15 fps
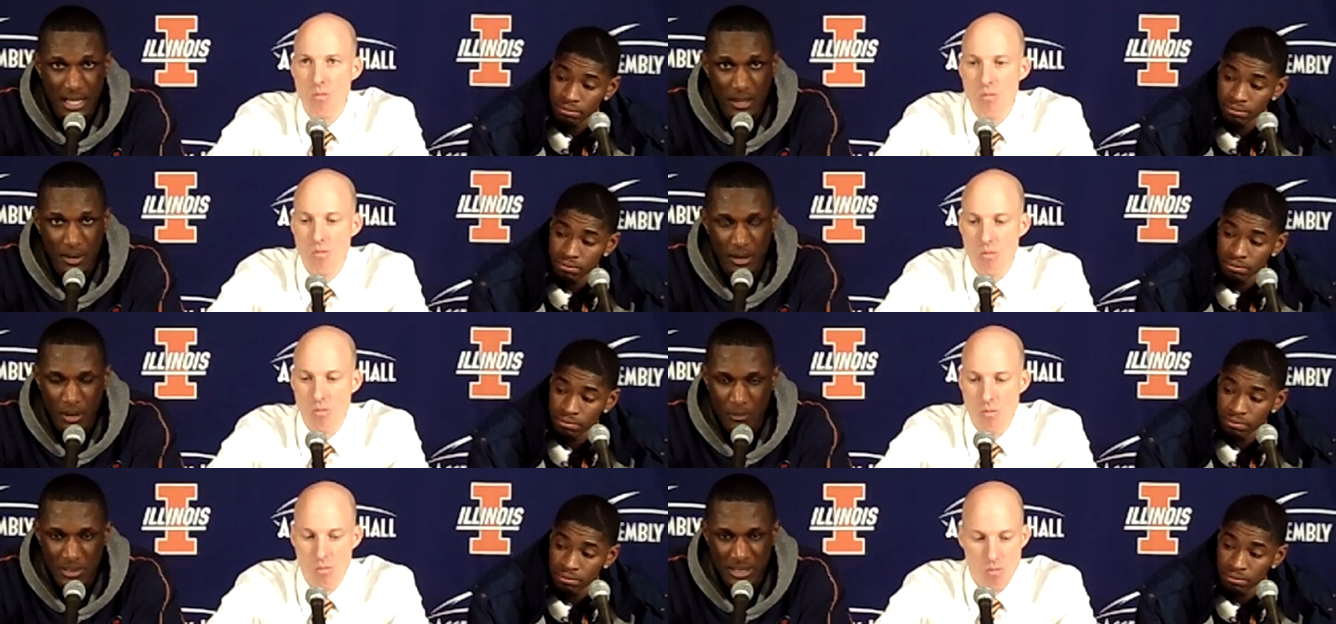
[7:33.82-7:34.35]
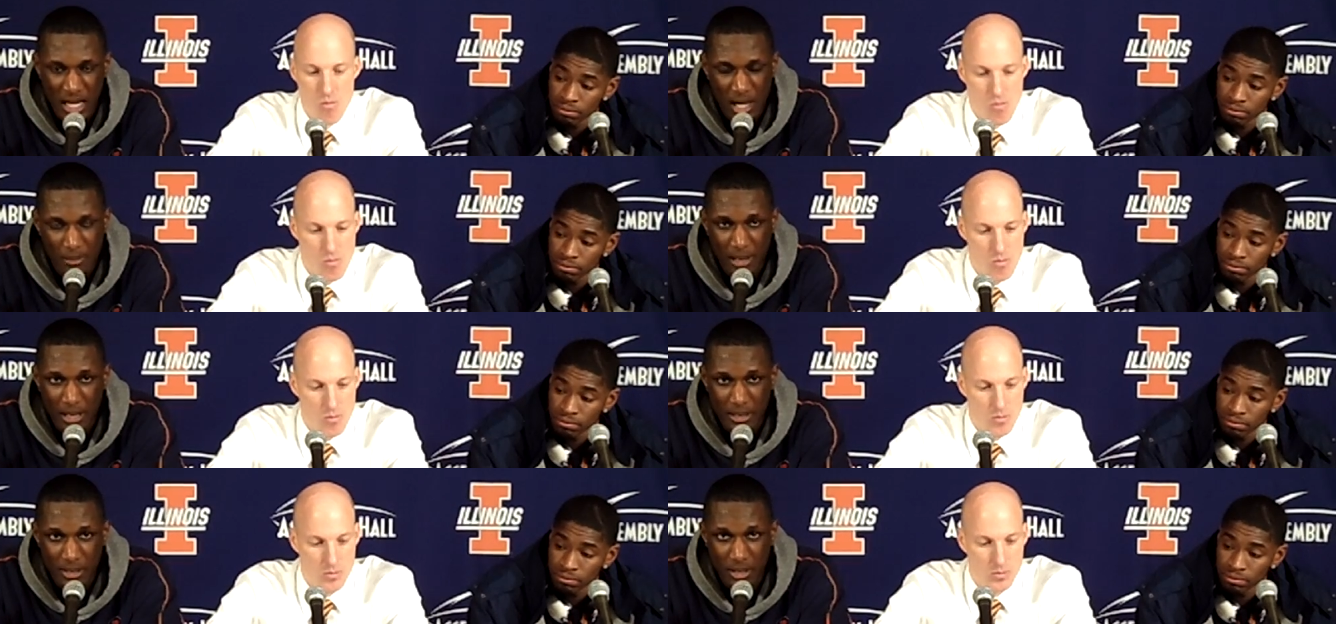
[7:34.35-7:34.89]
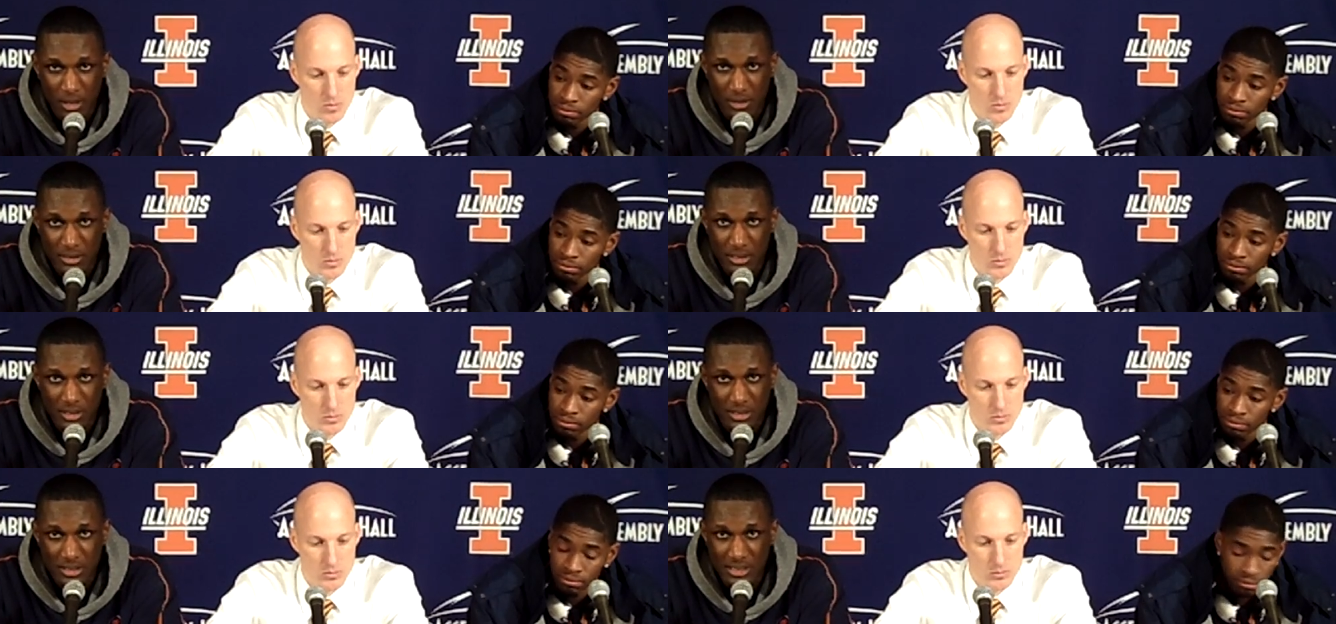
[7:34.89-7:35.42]
Speaker 1: stay. We talk about
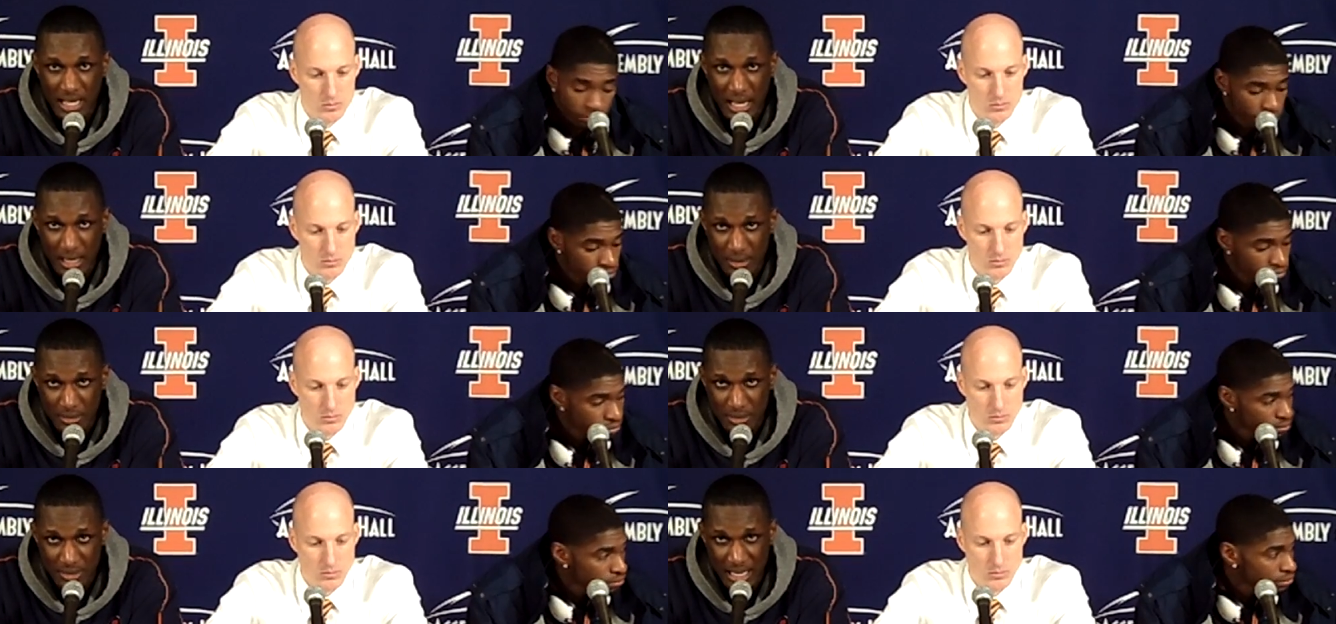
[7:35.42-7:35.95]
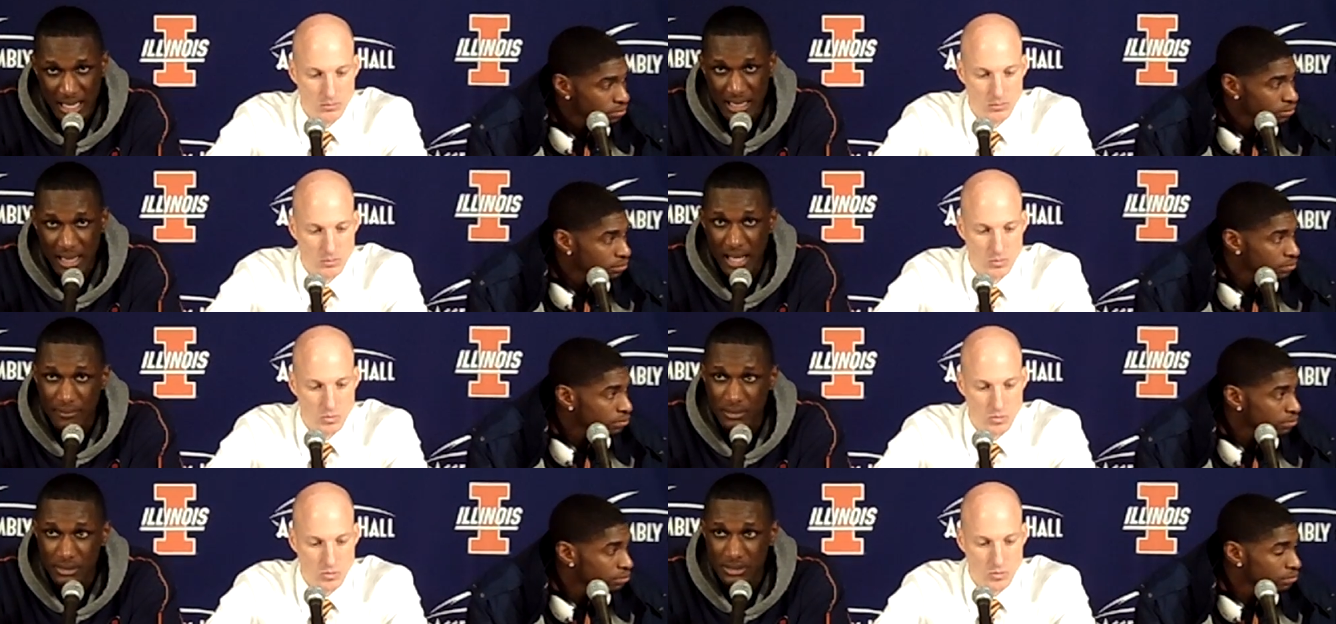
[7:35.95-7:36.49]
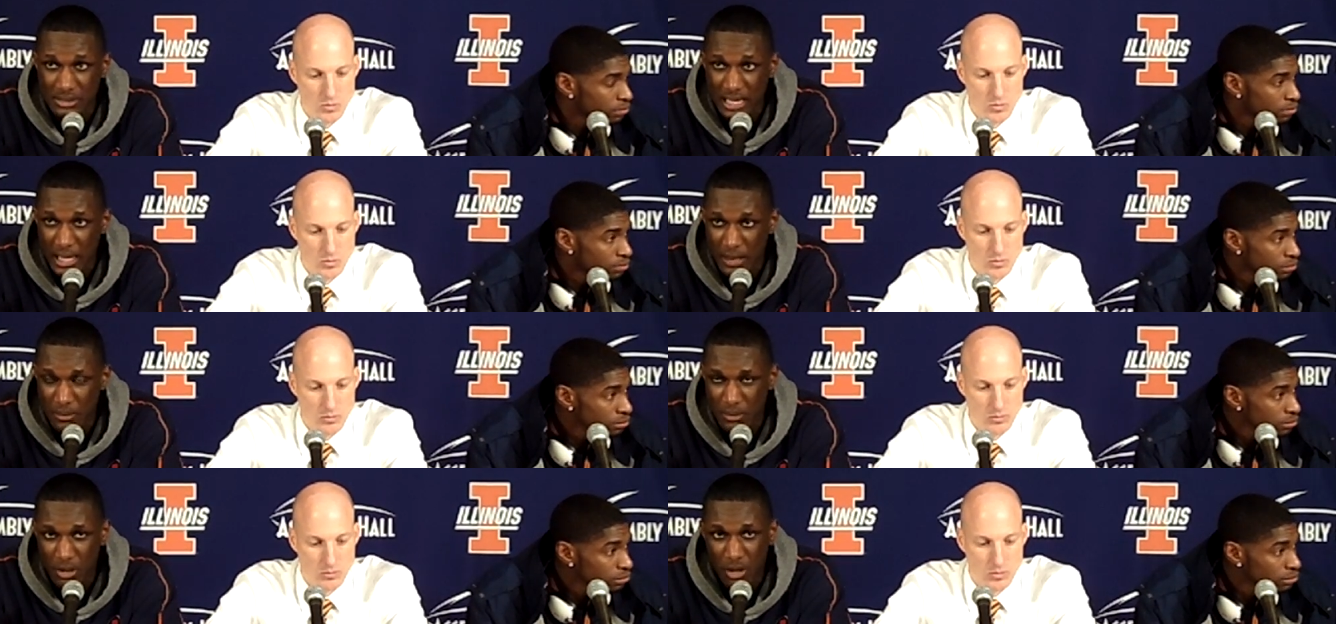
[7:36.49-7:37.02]
staying level,
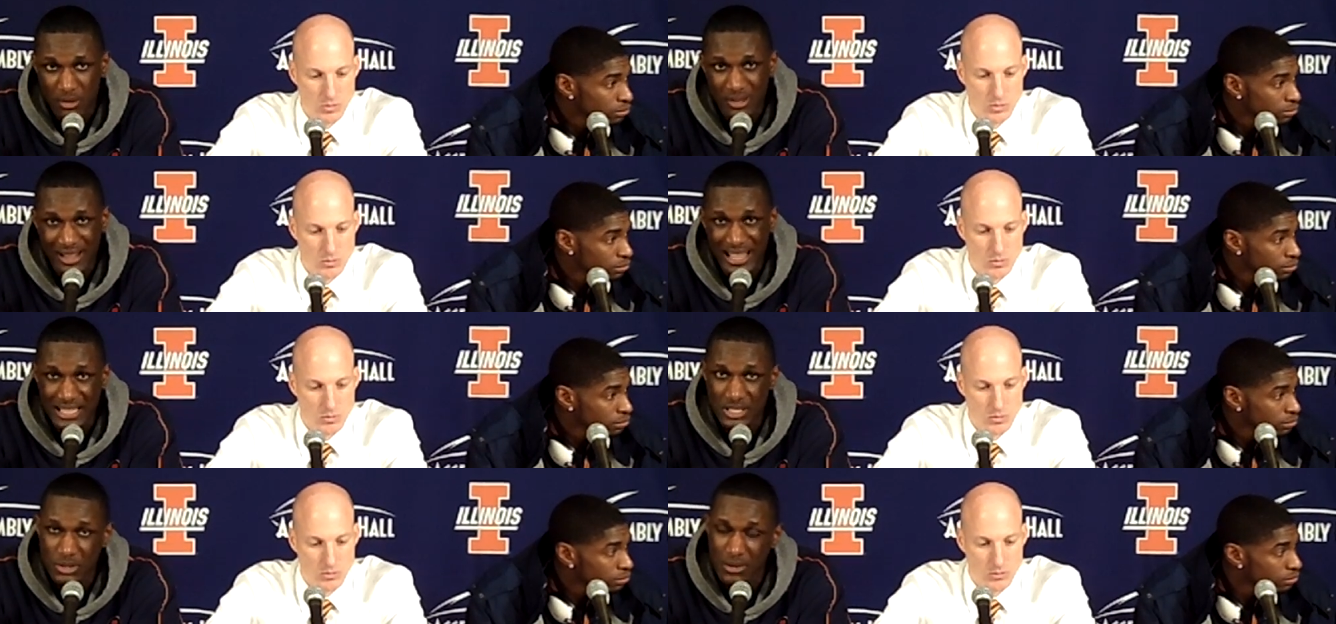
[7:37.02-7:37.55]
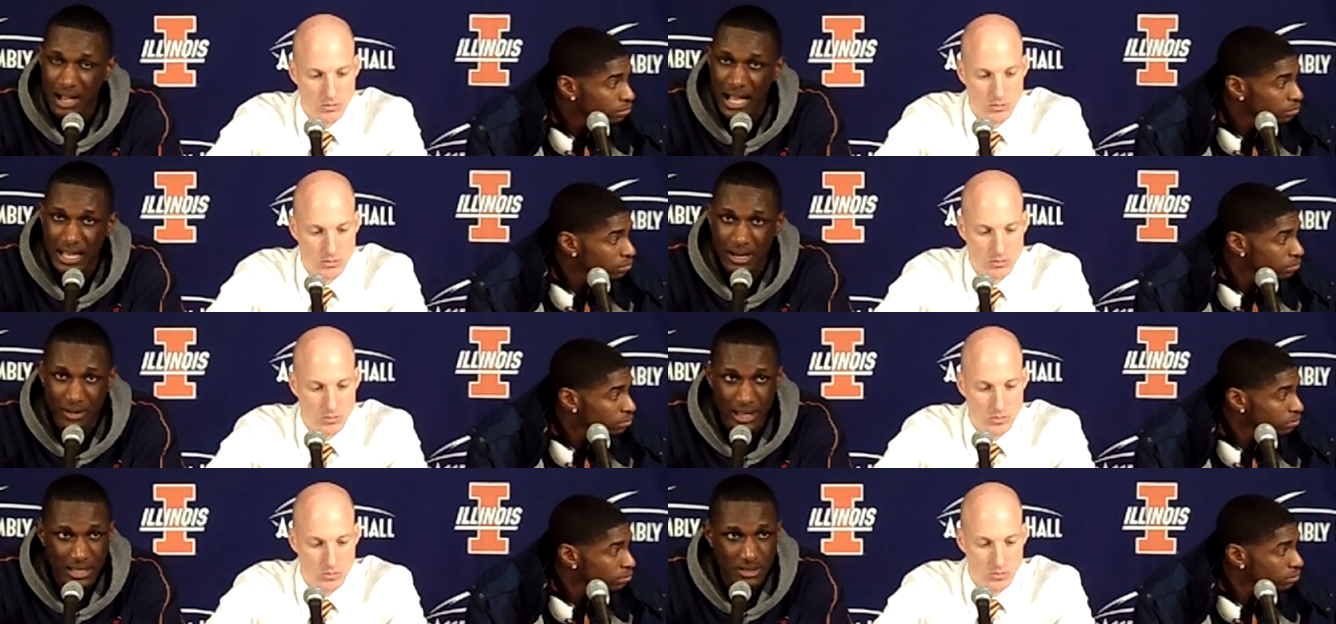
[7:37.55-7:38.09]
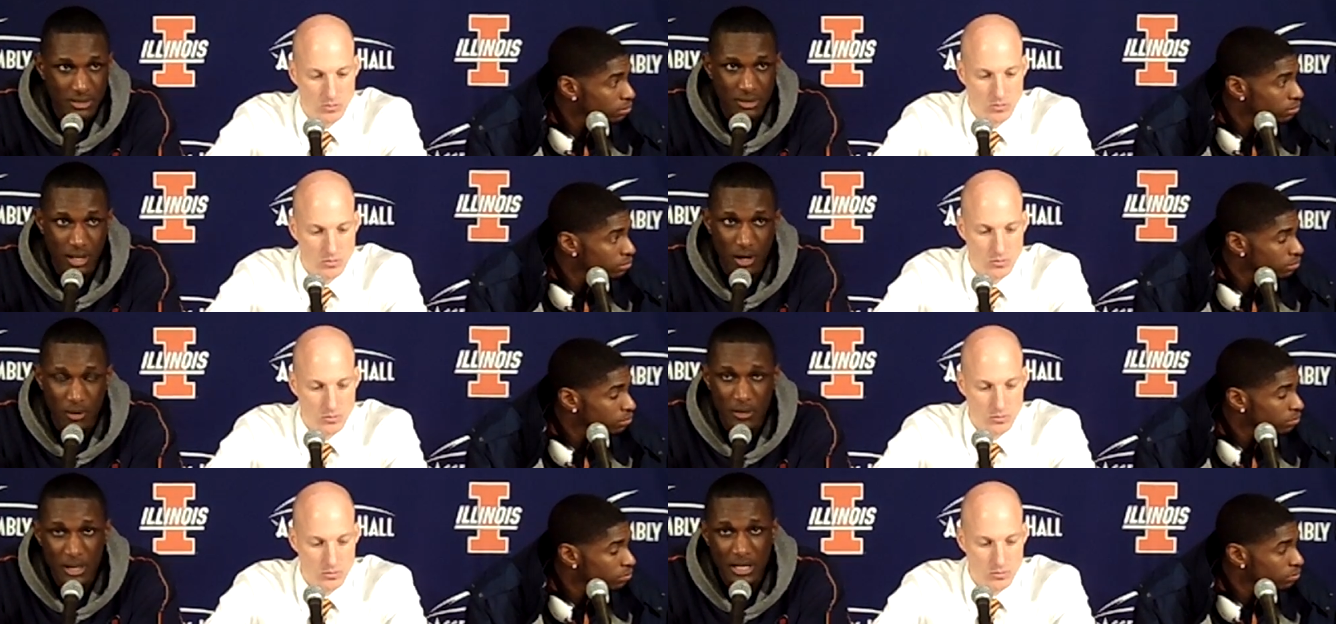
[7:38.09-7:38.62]
don't get too high, don't get too
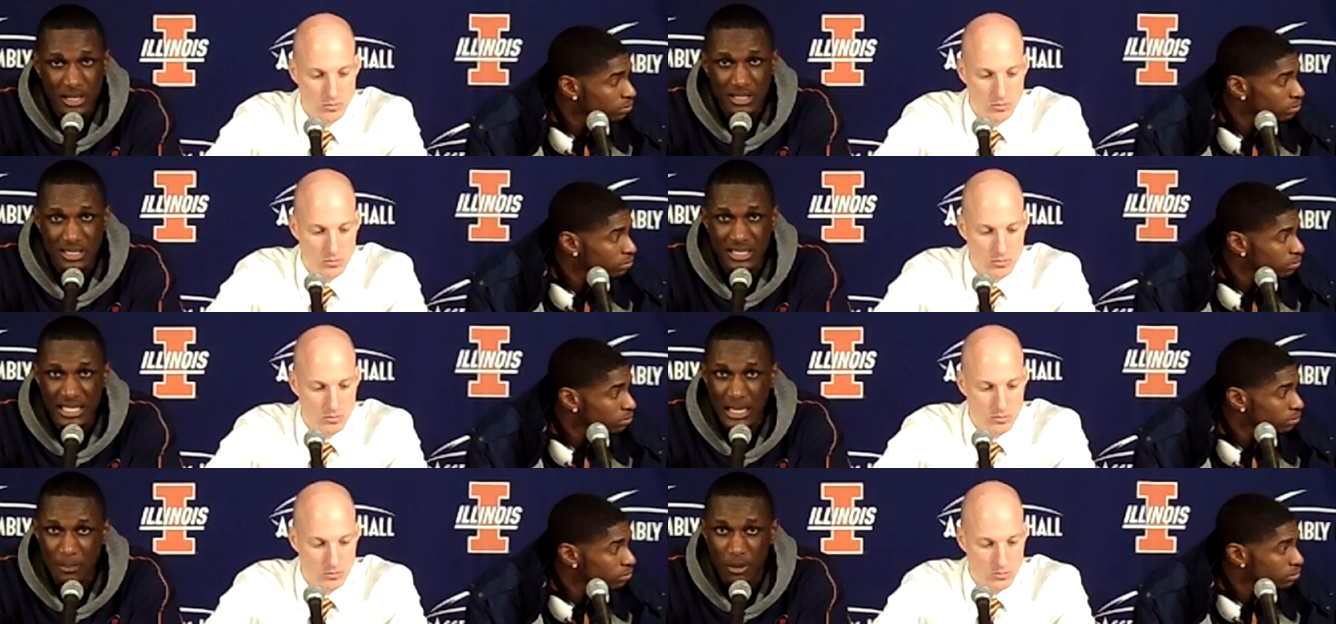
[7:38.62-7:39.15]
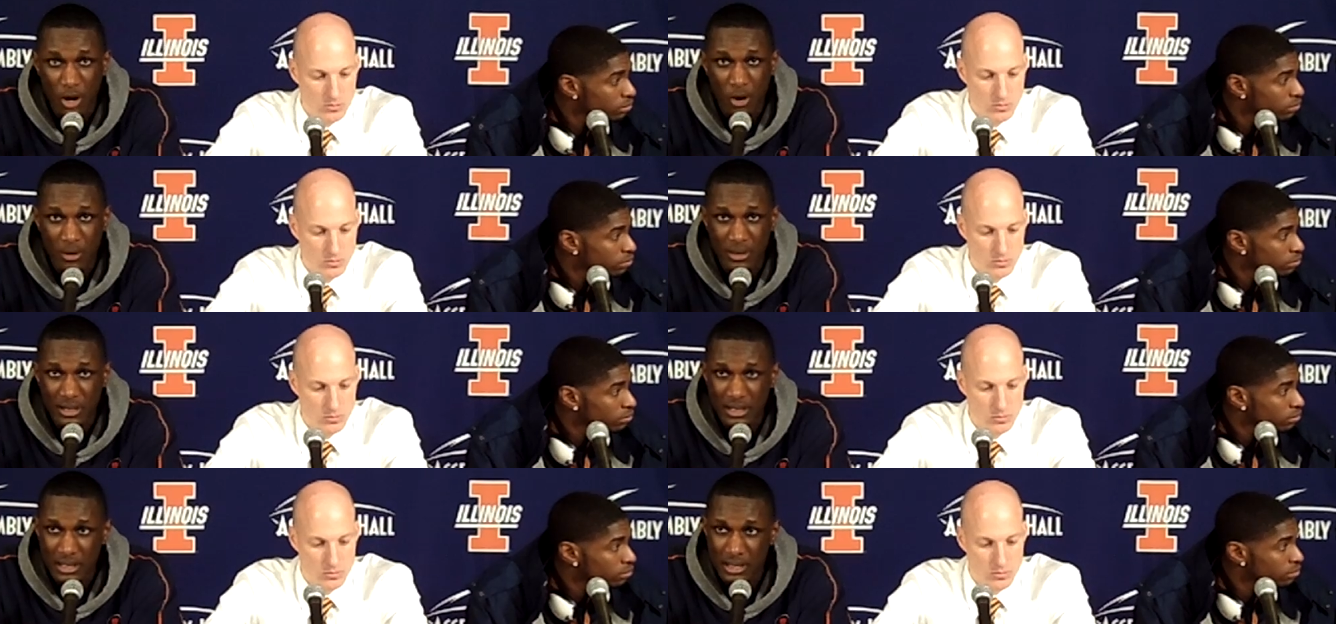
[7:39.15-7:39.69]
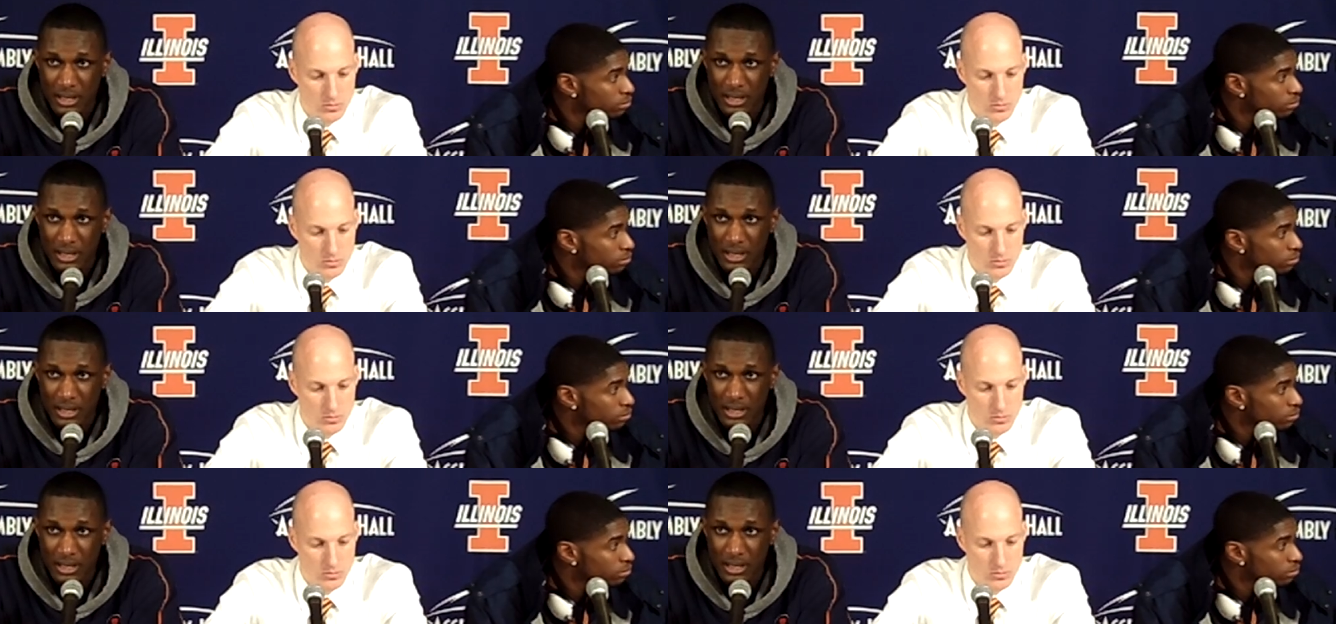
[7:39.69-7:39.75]
low. Just keep going.